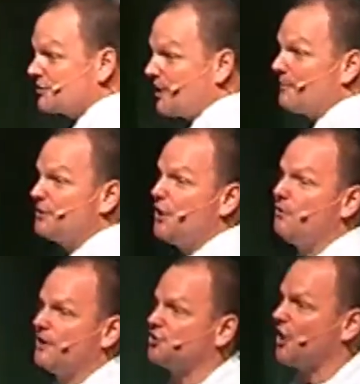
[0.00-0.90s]
Some of the
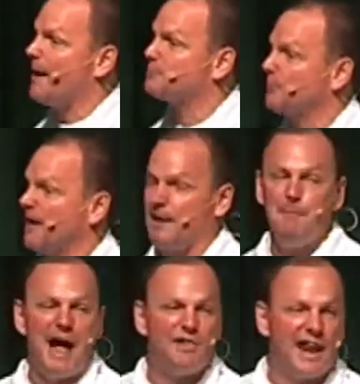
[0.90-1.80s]
donut shops were like
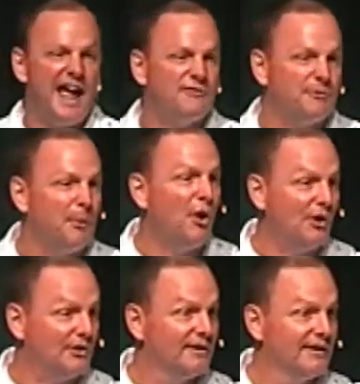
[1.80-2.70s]
a mile and a half
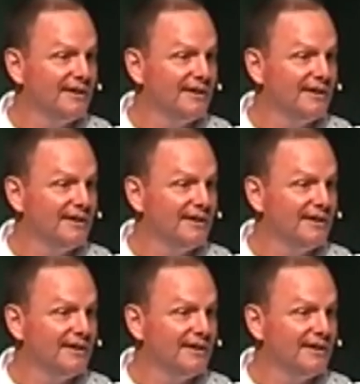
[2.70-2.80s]
apart.